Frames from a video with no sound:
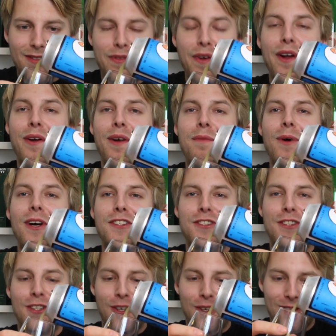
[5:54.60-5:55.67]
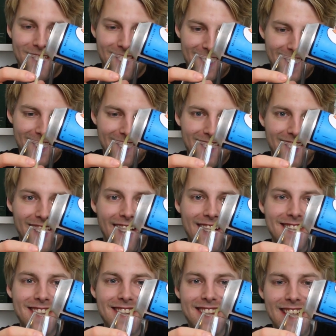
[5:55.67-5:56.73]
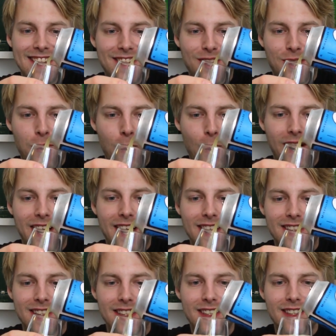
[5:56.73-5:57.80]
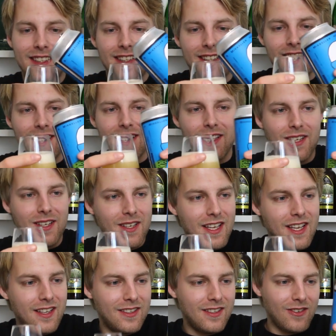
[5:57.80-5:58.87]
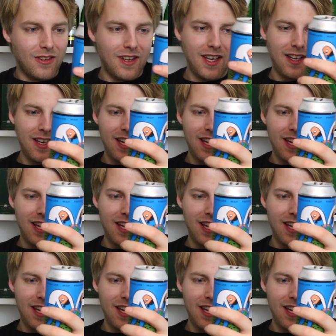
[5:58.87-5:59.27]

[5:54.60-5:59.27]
very much so. That's, that's quite hazy. Okay,